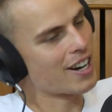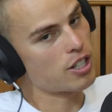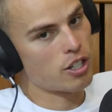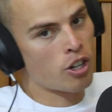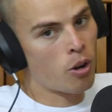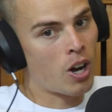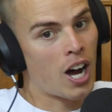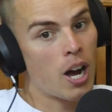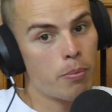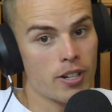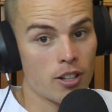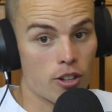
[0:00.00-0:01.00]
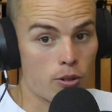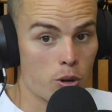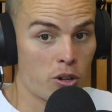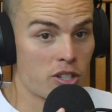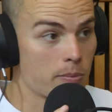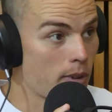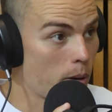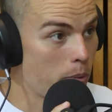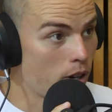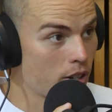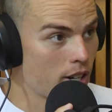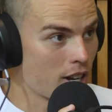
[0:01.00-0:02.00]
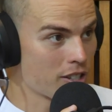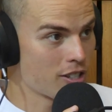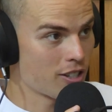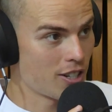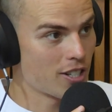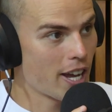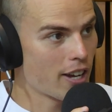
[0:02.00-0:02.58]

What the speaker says: Actually, you know what? I predict the Quick with Smile podcast is going to